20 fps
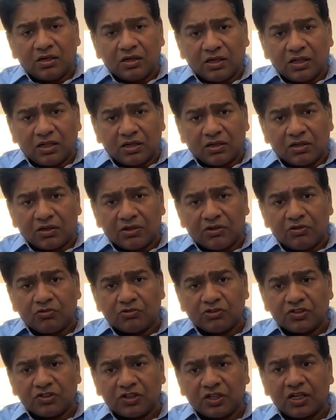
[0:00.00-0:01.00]

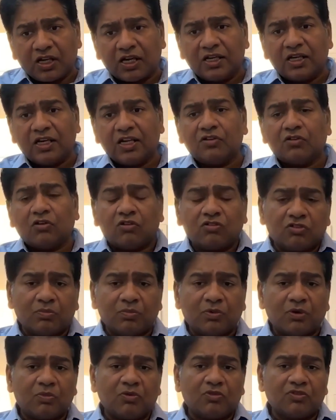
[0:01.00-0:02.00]
UGC guidelines also
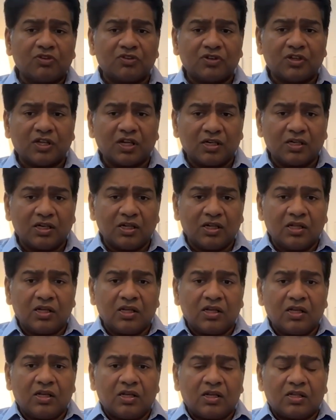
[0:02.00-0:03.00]
proposes that
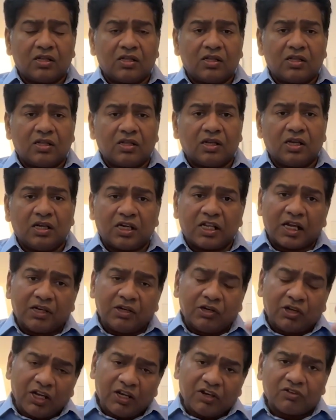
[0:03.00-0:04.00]
it can
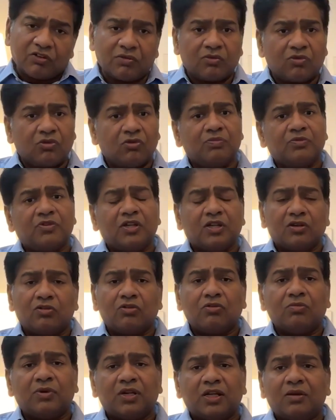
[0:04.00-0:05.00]
de-reserve Group C,
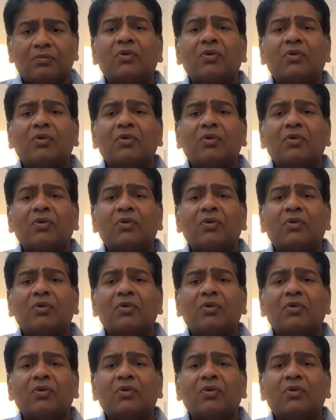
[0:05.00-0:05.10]
Group D.